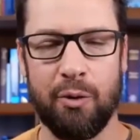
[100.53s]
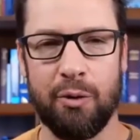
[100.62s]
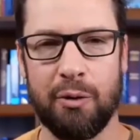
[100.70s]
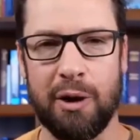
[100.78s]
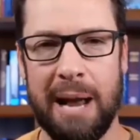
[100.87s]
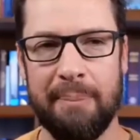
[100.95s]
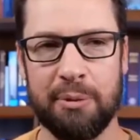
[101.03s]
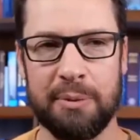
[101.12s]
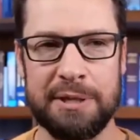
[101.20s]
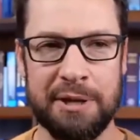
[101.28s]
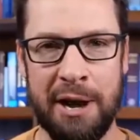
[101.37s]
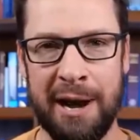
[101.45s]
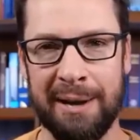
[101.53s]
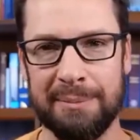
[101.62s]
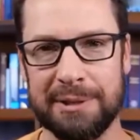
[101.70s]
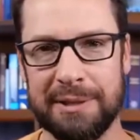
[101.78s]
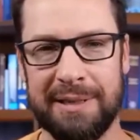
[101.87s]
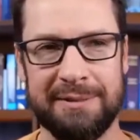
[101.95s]
clap three
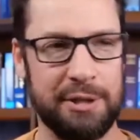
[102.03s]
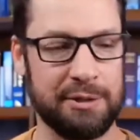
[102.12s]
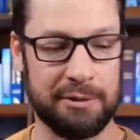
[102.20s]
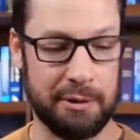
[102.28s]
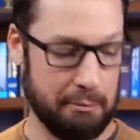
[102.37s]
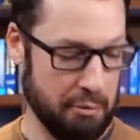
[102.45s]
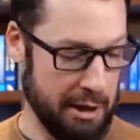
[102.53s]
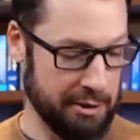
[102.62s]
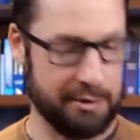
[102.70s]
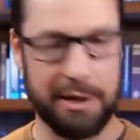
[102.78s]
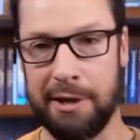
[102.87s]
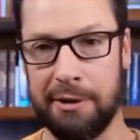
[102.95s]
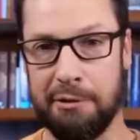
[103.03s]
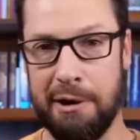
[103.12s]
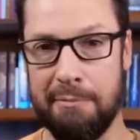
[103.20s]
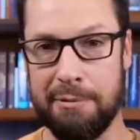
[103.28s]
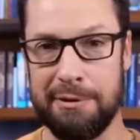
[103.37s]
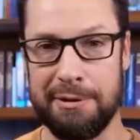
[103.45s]
times. And Jesus is like, what else do I got to do?
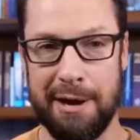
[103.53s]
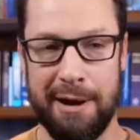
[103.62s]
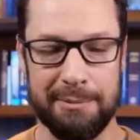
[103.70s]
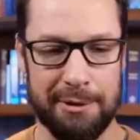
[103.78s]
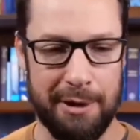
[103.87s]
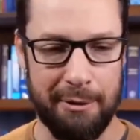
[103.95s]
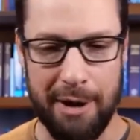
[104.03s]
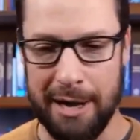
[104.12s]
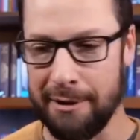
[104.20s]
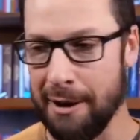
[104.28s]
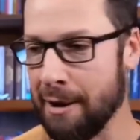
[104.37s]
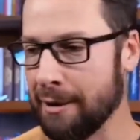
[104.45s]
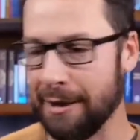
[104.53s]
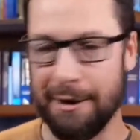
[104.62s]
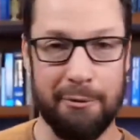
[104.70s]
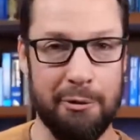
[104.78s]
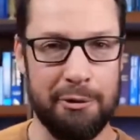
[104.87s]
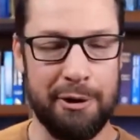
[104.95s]
Clap three times. All right, ride a donkey. I
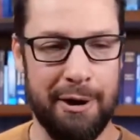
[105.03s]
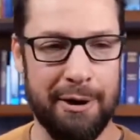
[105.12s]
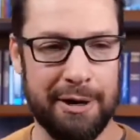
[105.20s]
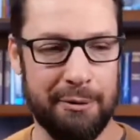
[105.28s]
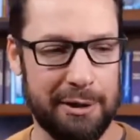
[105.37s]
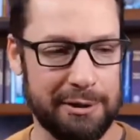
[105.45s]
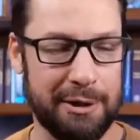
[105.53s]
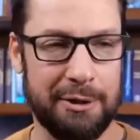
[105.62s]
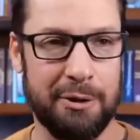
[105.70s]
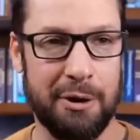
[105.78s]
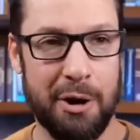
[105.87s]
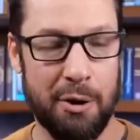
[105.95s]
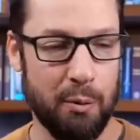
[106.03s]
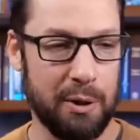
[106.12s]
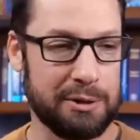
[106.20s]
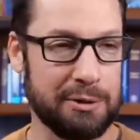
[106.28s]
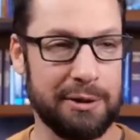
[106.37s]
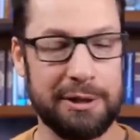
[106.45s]
rode a donkey. What else did I do?
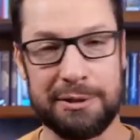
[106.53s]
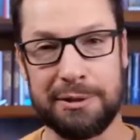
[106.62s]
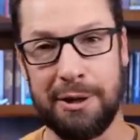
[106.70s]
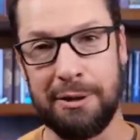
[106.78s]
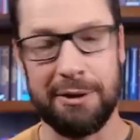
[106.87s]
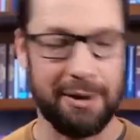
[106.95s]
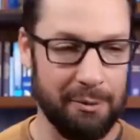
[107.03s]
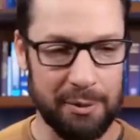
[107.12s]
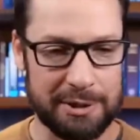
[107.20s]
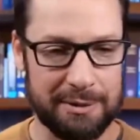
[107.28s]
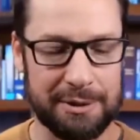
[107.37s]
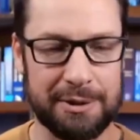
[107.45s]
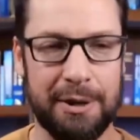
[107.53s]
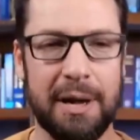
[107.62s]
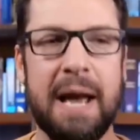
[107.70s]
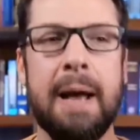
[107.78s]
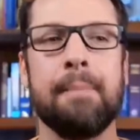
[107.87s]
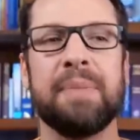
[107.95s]
Whistle this song. I whistle this song.
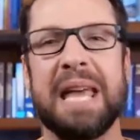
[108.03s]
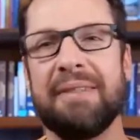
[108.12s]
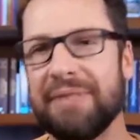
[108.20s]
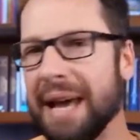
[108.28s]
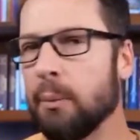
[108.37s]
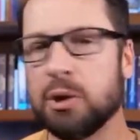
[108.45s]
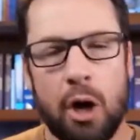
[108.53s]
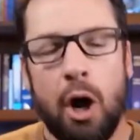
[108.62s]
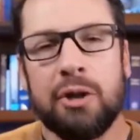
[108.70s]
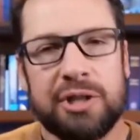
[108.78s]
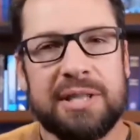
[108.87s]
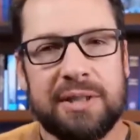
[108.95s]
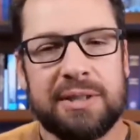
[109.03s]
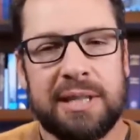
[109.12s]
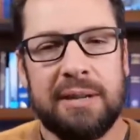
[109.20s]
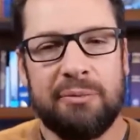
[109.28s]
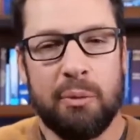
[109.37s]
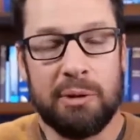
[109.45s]
If that was all Jesus did,
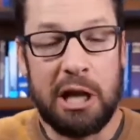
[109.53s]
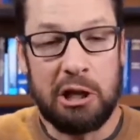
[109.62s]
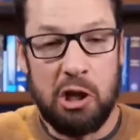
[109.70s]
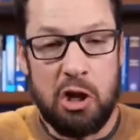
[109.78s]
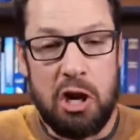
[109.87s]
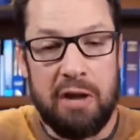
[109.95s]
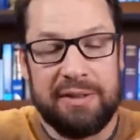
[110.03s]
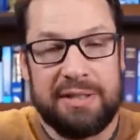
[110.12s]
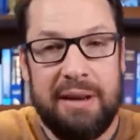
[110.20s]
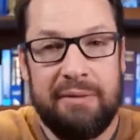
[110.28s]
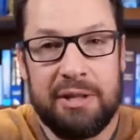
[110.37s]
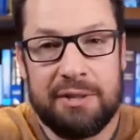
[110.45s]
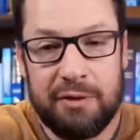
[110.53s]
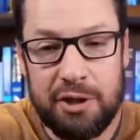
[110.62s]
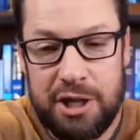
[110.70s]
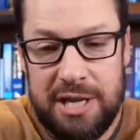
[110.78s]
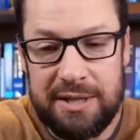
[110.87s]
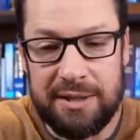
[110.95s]
if we were like, look at all this evidence for
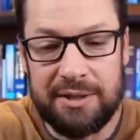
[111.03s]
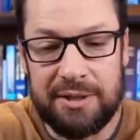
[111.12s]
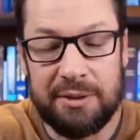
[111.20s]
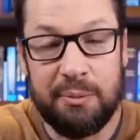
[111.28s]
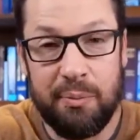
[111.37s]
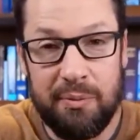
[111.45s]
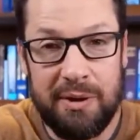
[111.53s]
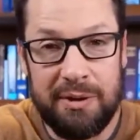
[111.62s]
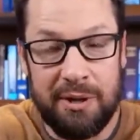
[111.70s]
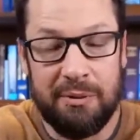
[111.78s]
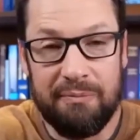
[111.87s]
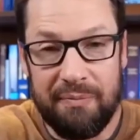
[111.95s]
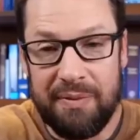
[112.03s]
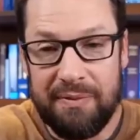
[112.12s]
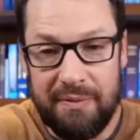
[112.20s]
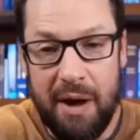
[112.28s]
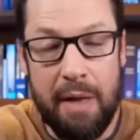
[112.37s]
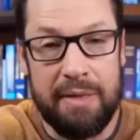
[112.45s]
Jesus's, you know,
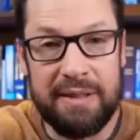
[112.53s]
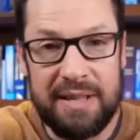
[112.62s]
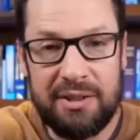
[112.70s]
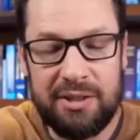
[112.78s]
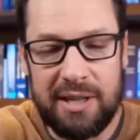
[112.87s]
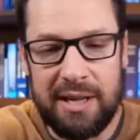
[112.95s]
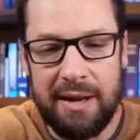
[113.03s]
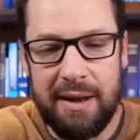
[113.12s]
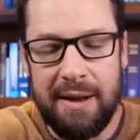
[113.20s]
authenticity,